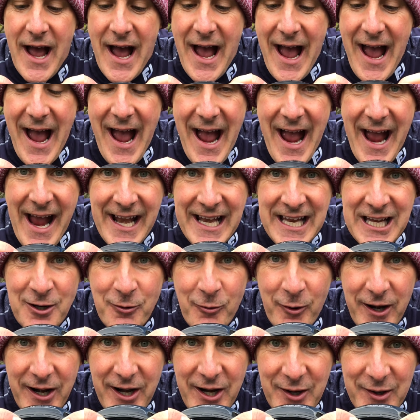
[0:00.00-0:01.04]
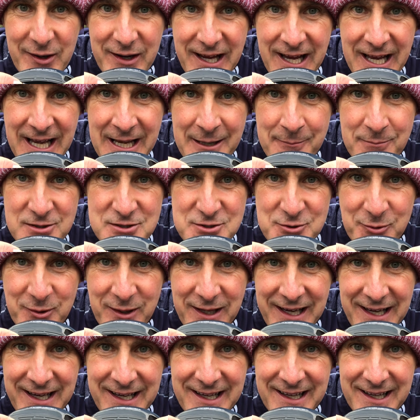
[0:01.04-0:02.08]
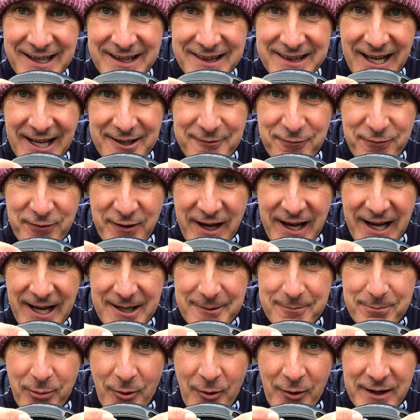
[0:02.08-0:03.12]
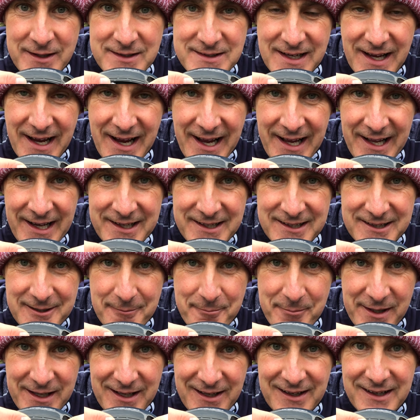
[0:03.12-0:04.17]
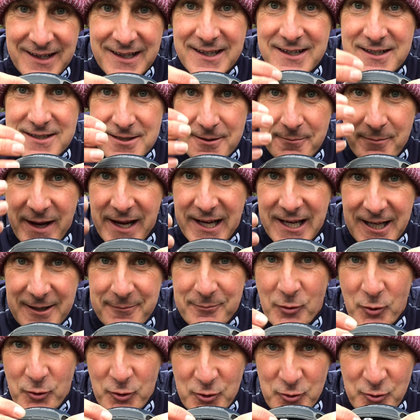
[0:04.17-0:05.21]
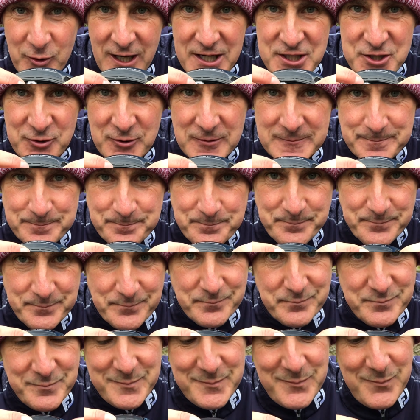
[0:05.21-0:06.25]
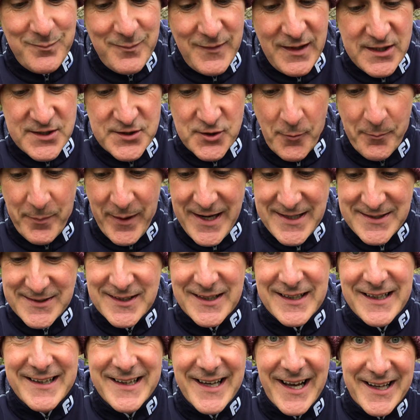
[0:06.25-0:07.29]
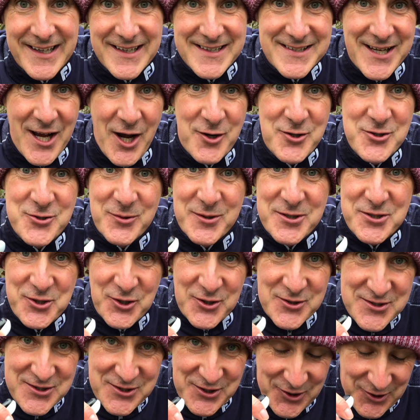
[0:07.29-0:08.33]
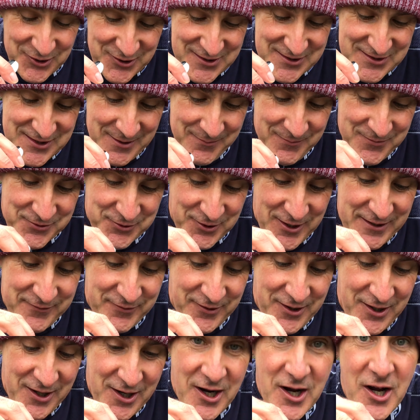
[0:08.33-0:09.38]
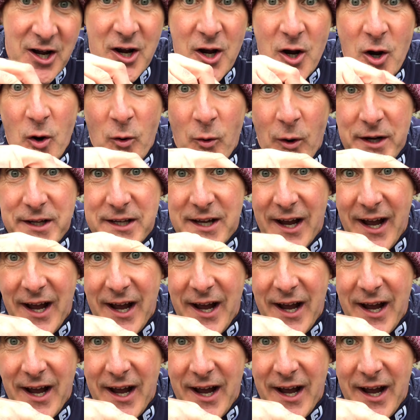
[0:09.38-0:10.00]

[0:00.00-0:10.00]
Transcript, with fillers: anywhere in between that fade point and the middle to make it more gradual. So basically that is how to adjust your SIM driver. What you